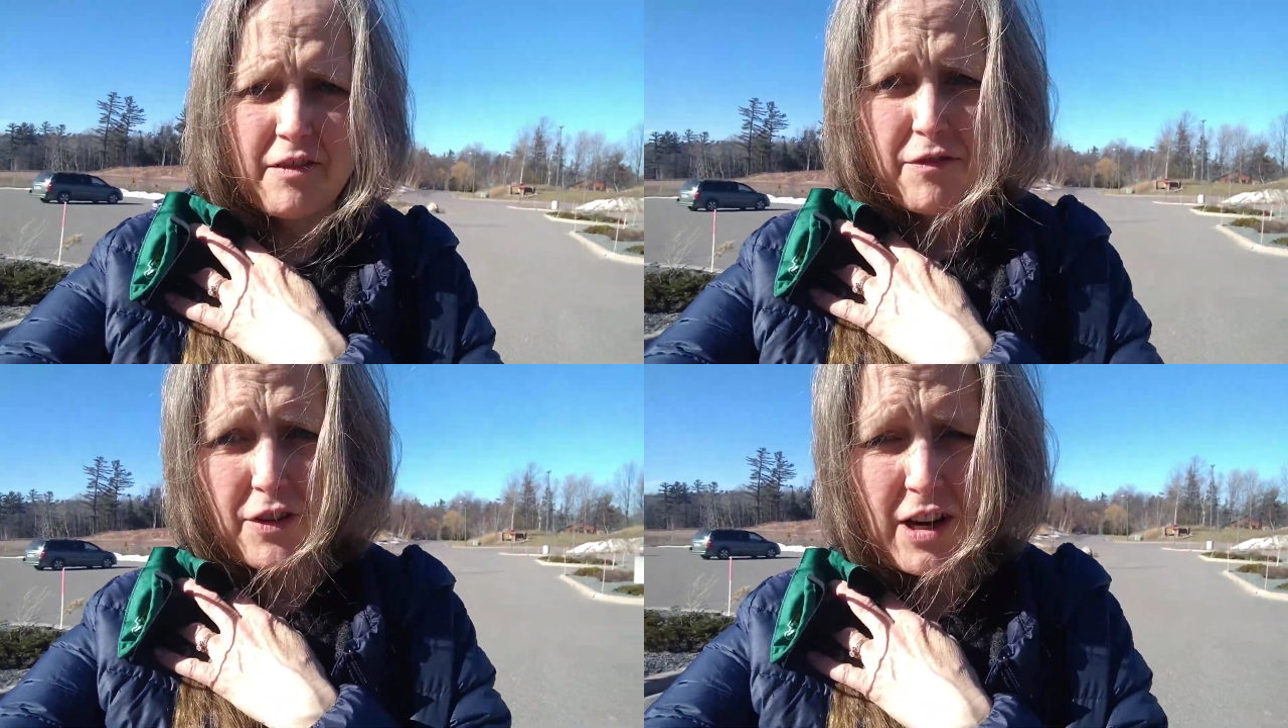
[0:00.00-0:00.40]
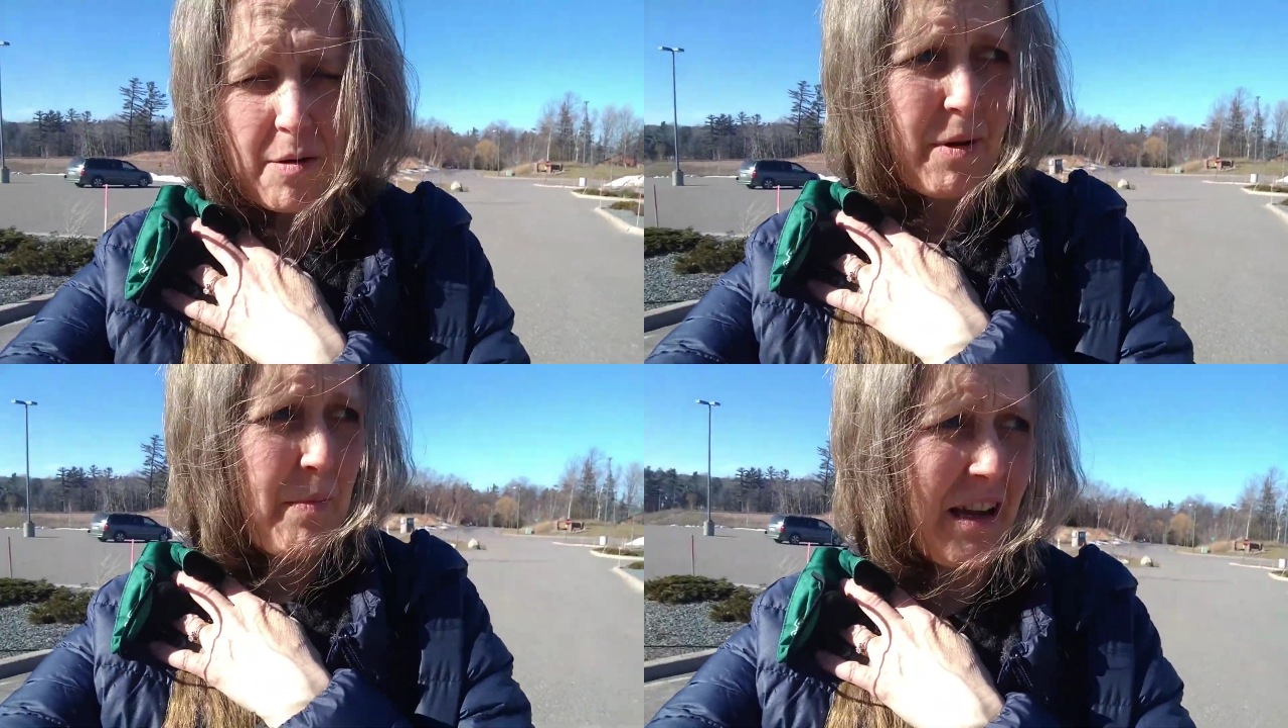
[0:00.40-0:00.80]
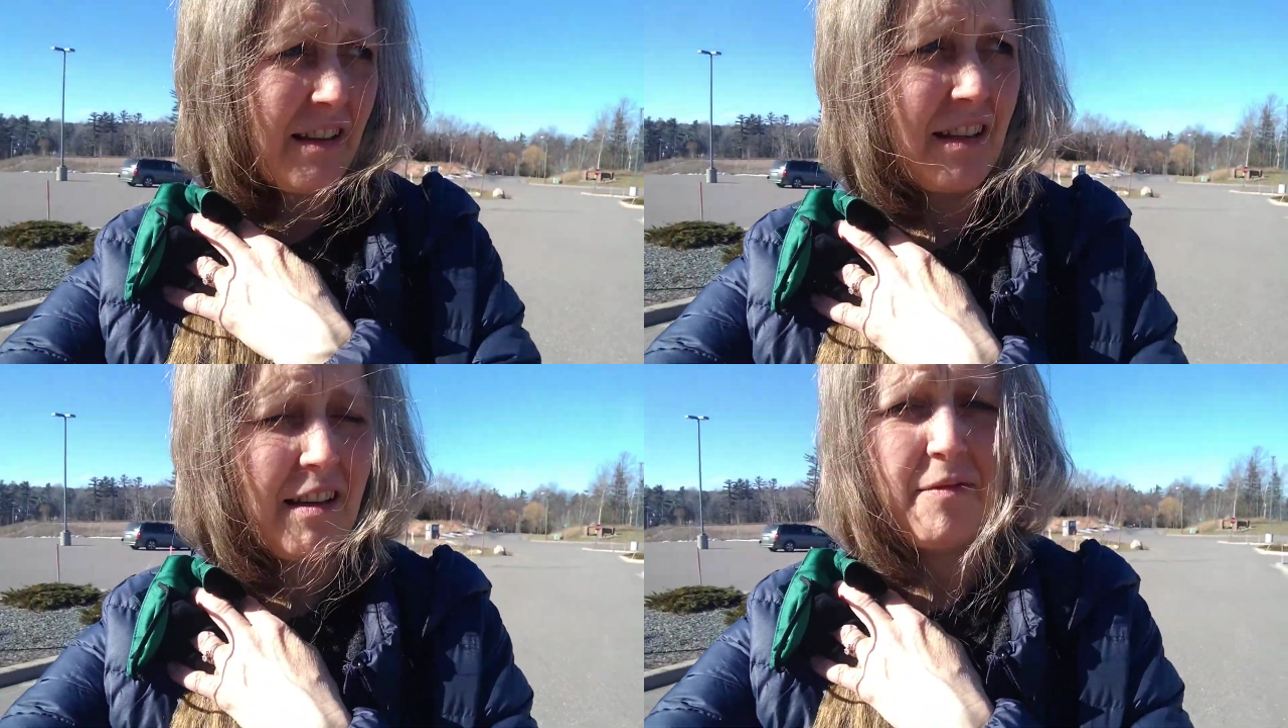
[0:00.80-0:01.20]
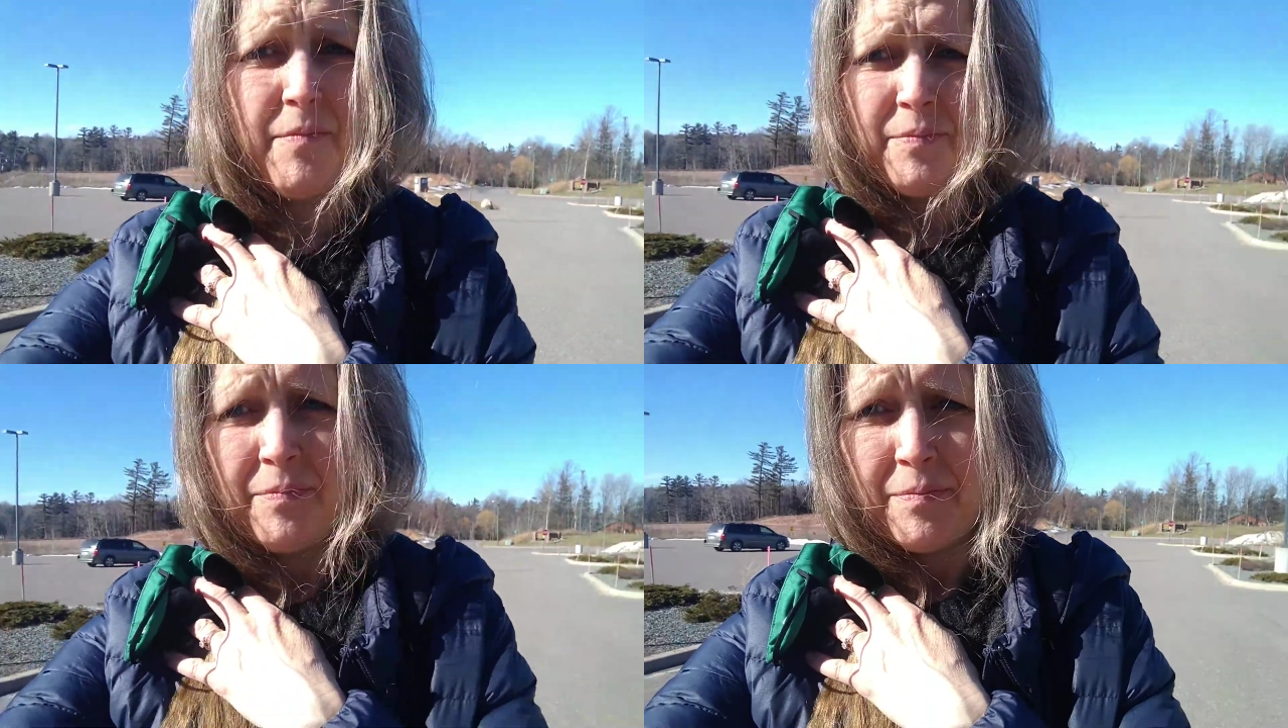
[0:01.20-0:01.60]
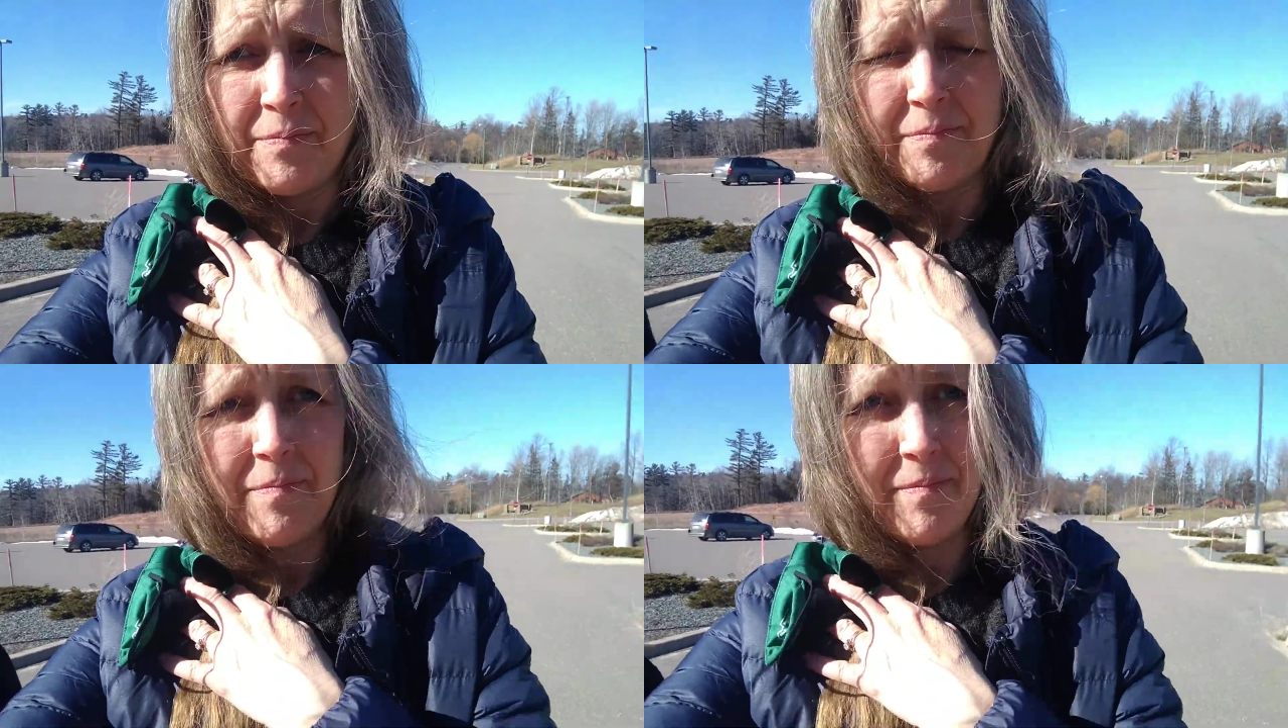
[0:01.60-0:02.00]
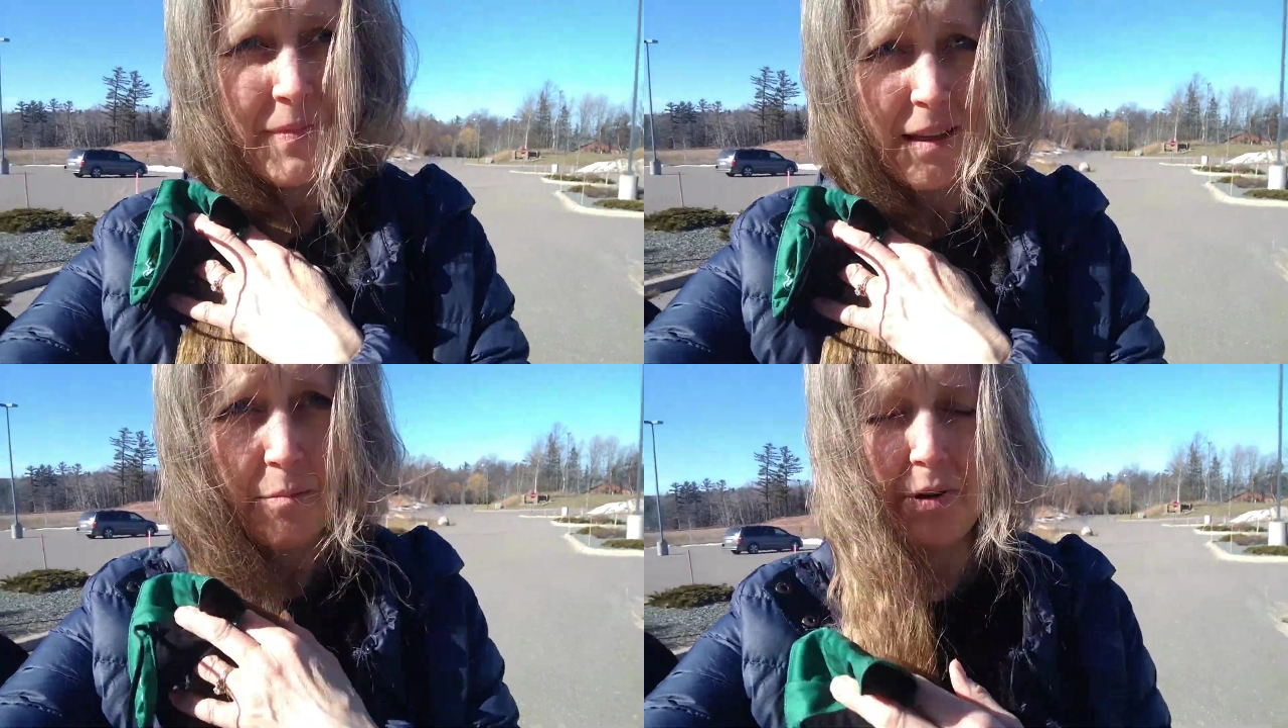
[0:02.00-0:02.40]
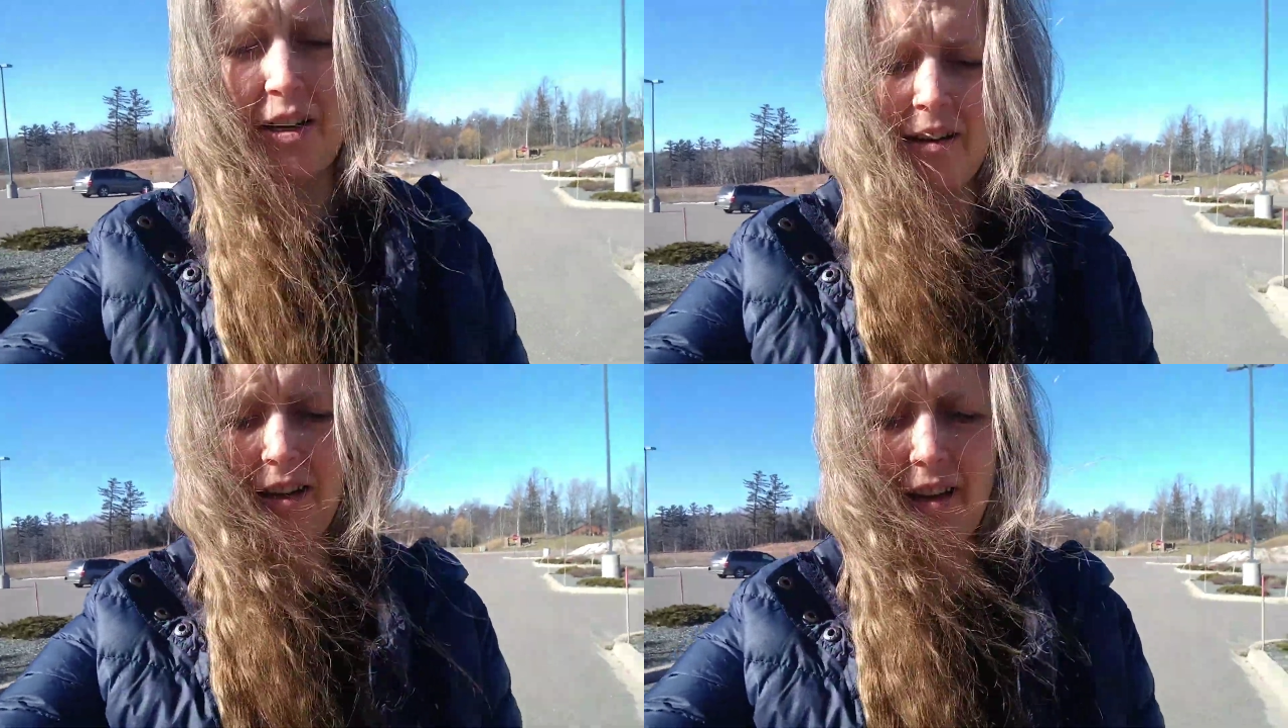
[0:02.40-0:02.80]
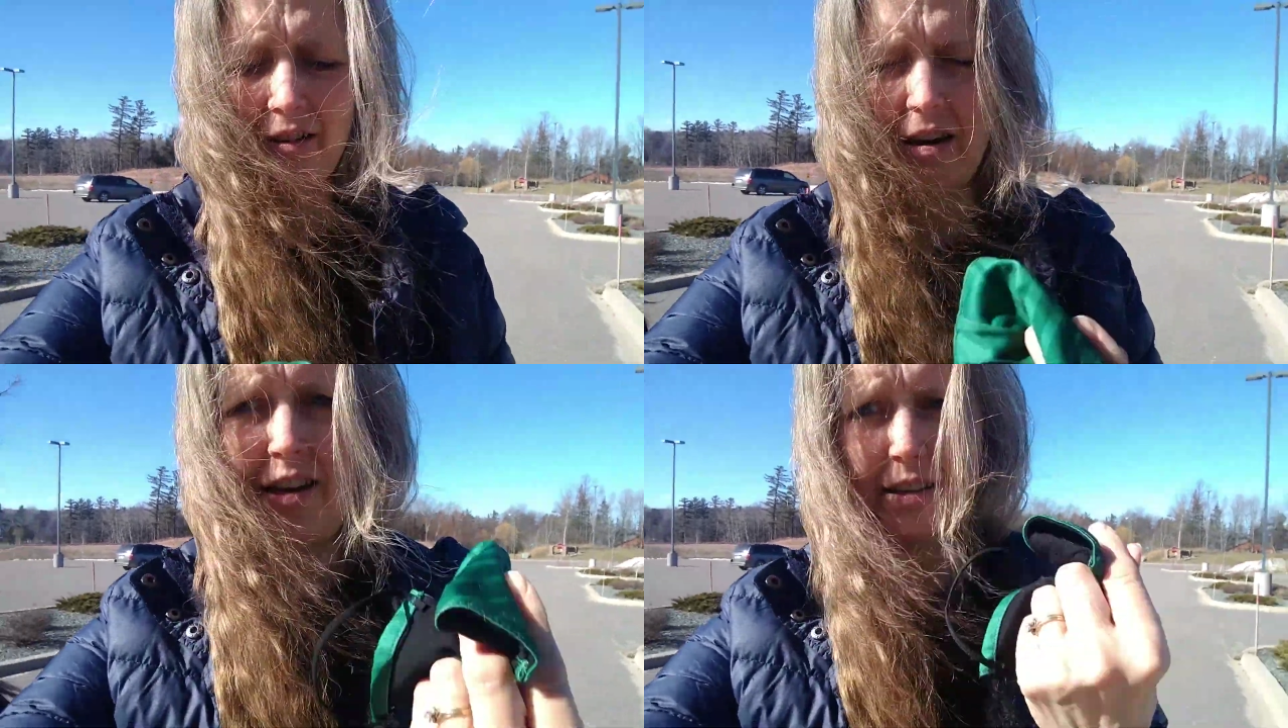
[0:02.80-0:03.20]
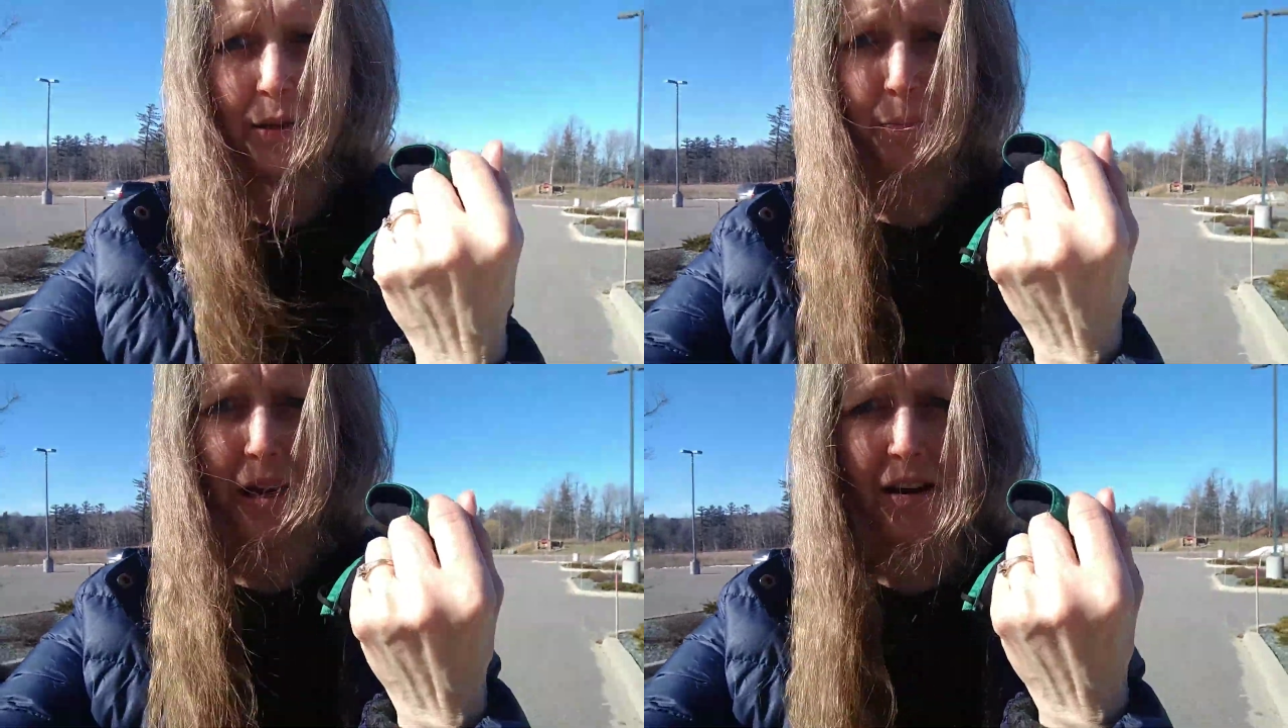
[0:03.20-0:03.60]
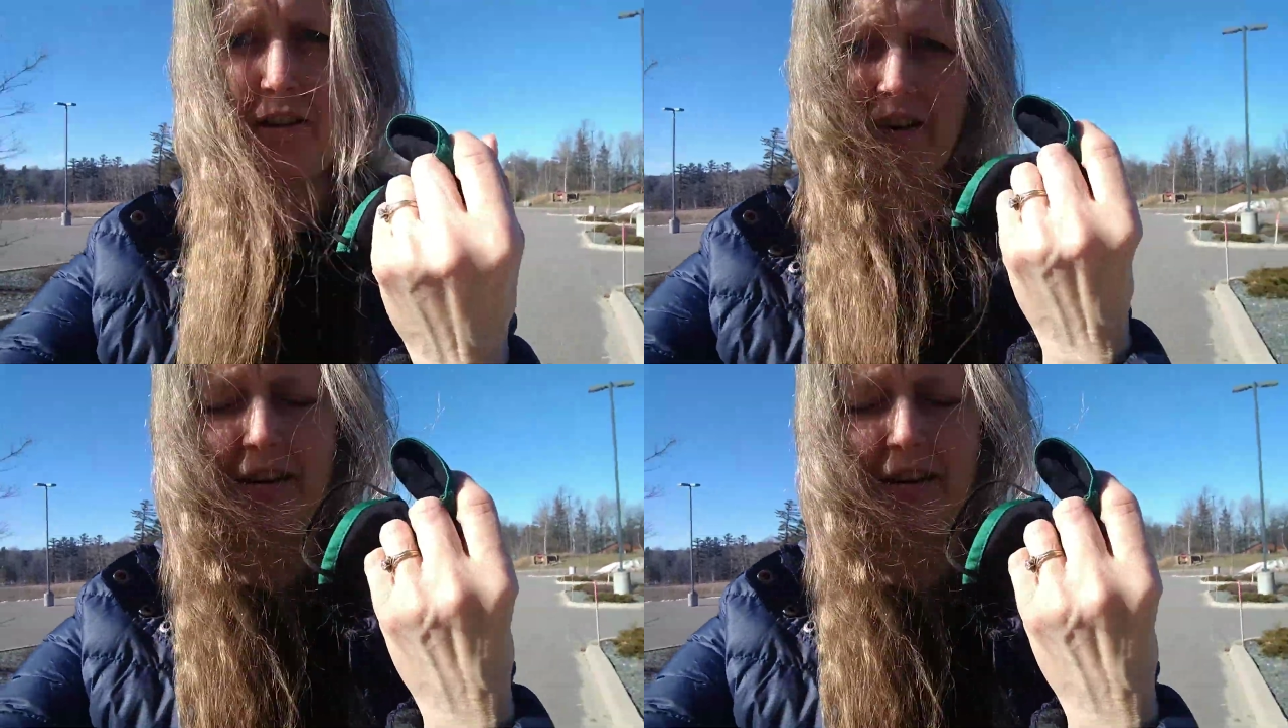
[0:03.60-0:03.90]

forgot my mask, but Erica to spare